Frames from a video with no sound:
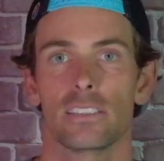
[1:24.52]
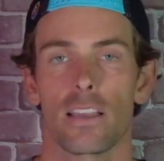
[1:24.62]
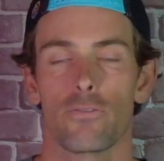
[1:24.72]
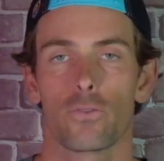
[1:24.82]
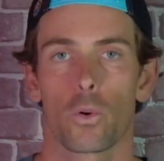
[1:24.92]

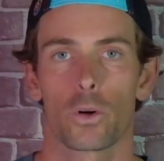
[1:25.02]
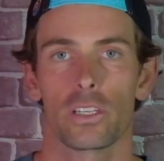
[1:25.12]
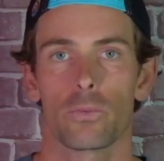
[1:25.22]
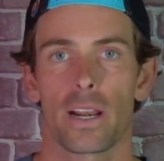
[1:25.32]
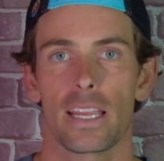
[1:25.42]

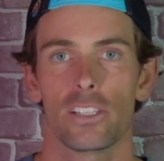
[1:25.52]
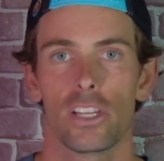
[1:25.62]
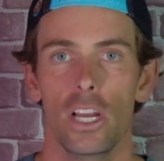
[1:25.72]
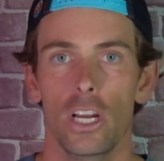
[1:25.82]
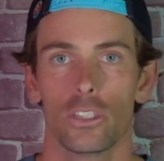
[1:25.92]
8:40
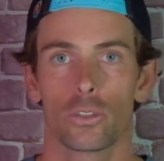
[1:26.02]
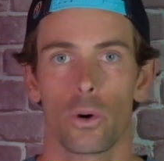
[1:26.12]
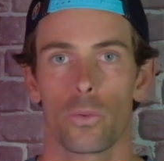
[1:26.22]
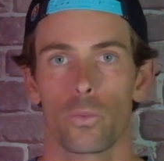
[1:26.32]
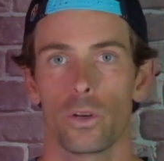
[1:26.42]
range.
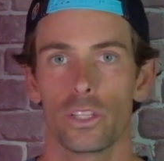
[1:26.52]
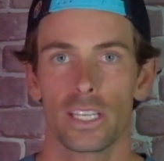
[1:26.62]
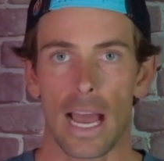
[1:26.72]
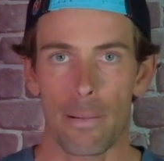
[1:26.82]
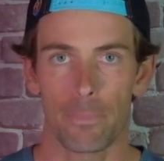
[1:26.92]
So it really
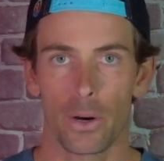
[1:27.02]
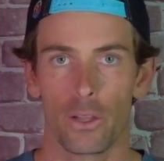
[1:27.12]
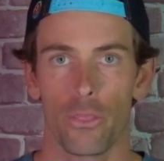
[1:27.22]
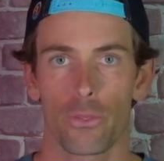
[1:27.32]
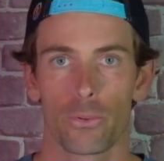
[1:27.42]
got
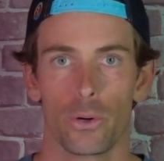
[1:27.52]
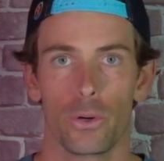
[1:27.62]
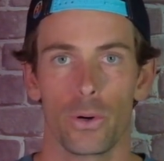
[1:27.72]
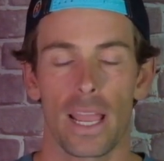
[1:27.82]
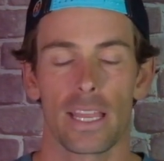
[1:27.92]
put
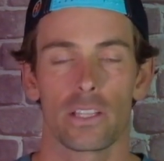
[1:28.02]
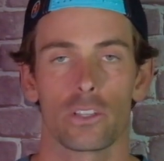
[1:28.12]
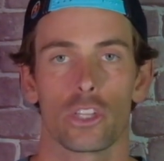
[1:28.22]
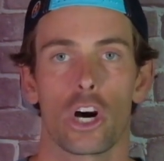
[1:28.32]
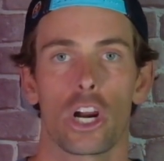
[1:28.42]
through a
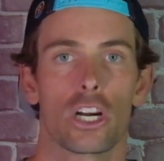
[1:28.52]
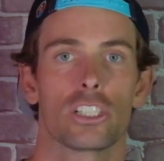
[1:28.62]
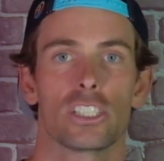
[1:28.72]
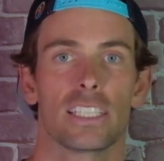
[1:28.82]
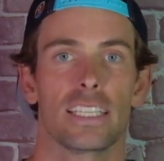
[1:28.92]

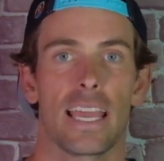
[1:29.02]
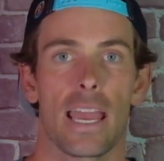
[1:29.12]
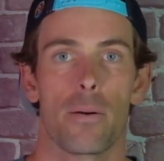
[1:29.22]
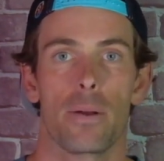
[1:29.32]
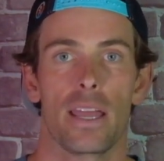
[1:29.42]
large
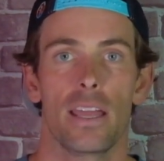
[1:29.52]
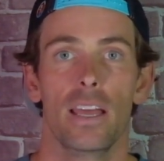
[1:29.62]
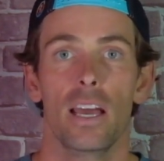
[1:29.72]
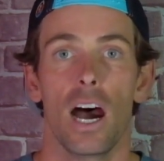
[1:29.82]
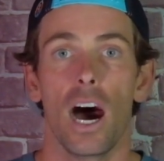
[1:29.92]
gamut
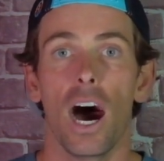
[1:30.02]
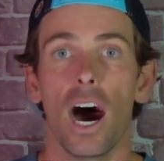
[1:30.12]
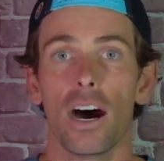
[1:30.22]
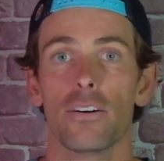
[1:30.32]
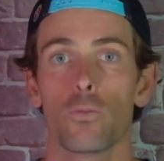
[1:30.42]

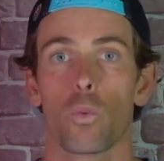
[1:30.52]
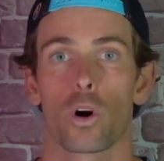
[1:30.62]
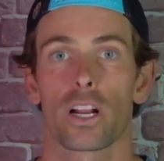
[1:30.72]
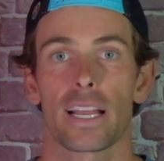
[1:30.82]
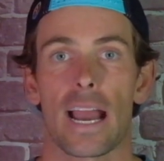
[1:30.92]
of
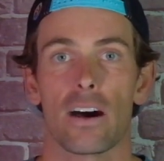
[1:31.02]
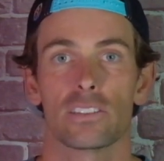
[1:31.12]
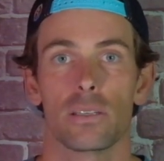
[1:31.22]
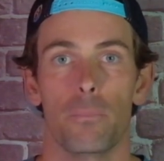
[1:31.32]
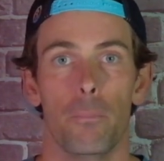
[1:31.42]

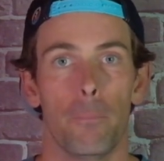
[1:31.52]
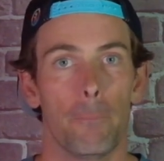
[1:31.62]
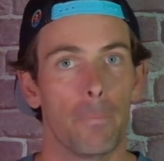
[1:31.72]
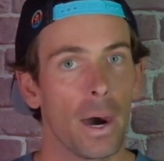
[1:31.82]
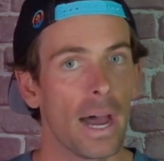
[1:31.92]
workouts,
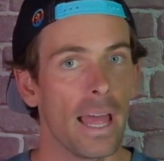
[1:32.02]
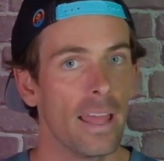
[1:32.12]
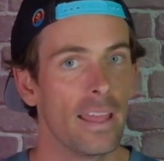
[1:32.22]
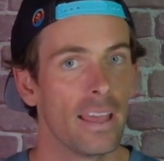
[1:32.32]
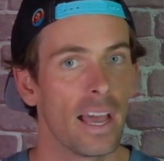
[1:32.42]
but
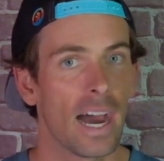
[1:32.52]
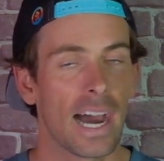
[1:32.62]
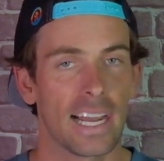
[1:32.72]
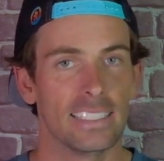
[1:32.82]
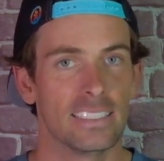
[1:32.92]

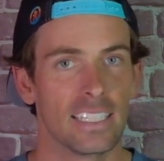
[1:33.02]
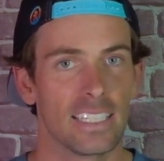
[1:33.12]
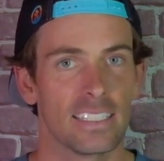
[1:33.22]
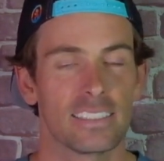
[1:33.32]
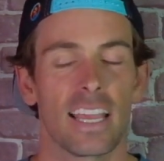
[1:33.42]
I
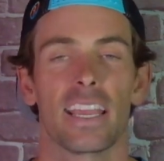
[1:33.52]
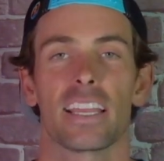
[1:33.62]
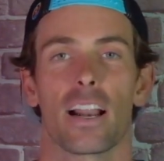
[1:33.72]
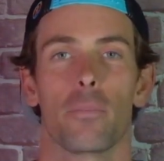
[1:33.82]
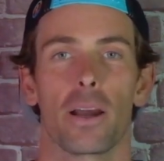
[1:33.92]
didn't
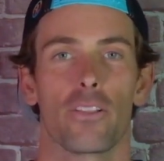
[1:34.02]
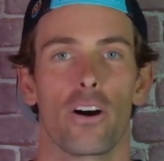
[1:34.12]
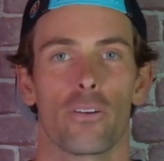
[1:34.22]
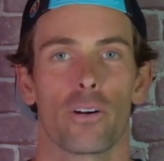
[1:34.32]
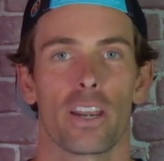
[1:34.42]
take it on my
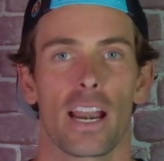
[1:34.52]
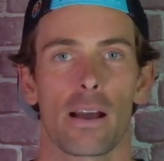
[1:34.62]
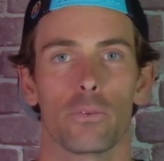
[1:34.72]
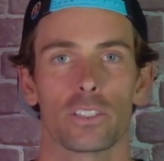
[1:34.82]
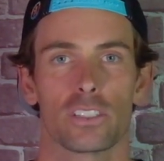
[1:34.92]
long run, and
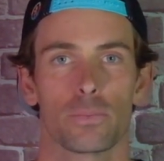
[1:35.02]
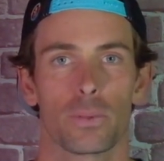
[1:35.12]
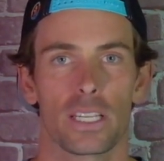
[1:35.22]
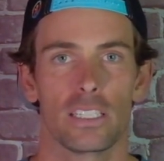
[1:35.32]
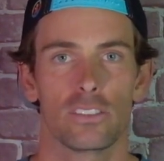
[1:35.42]
I will
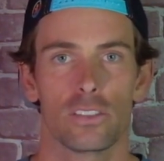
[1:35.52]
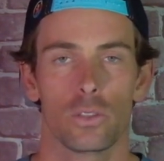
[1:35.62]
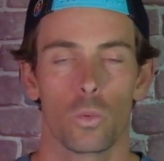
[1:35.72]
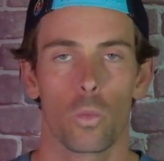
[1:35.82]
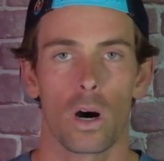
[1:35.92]
explain to
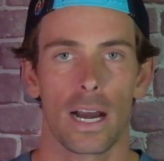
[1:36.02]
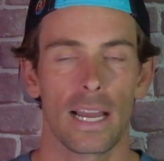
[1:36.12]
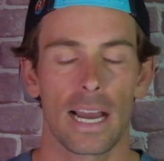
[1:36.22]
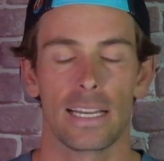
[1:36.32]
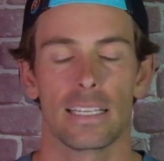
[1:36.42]
you
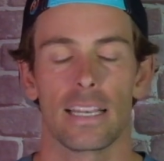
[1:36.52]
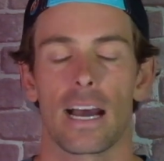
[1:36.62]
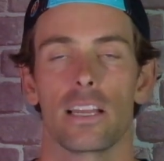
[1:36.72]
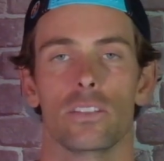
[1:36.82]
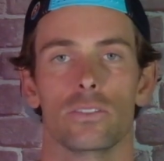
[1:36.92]
why I did
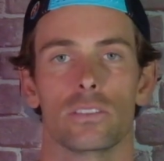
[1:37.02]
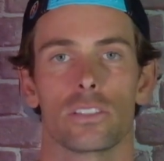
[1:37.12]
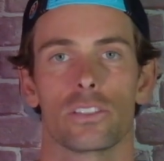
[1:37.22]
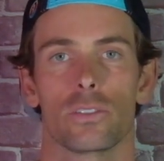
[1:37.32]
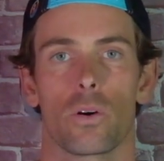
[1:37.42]
not use
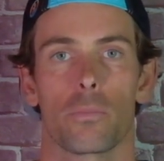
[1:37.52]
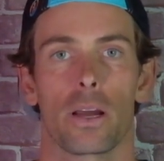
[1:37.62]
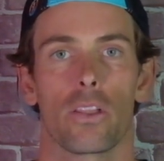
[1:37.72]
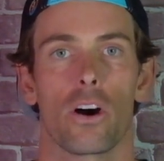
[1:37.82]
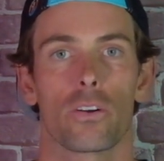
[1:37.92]
this shoe on
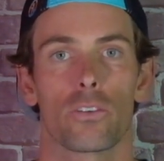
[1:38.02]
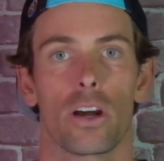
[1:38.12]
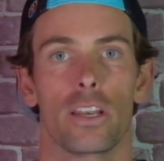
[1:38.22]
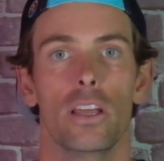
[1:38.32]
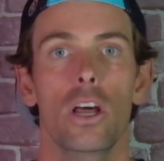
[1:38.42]
my long
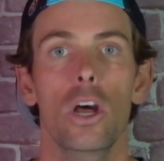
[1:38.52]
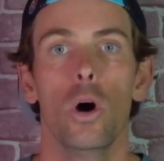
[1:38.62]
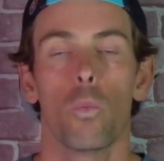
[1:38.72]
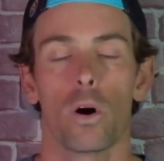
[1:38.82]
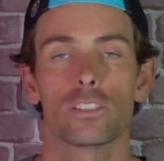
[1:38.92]
run
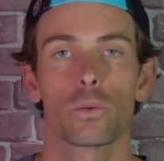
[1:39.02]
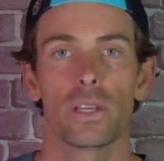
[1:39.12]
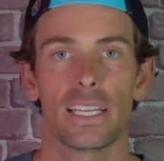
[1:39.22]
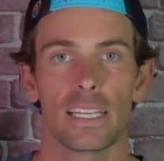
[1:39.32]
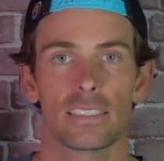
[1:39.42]
once
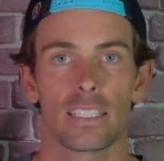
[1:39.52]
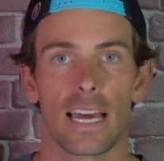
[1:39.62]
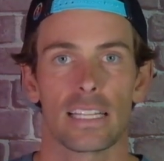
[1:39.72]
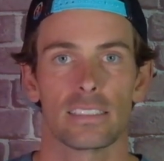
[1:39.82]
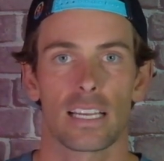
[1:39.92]
we get to
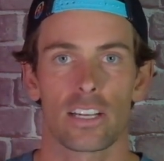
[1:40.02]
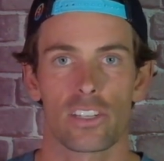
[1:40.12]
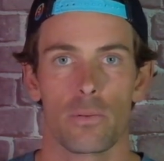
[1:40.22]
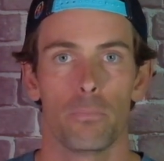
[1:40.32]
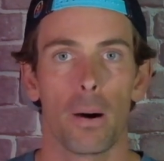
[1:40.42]
that section.